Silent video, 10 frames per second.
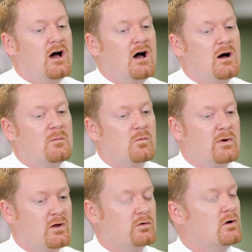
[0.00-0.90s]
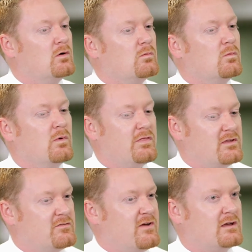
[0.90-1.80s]
Uh, we don't know what
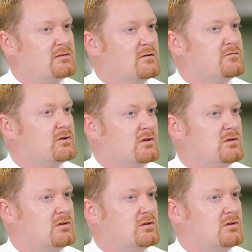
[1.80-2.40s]
the effect of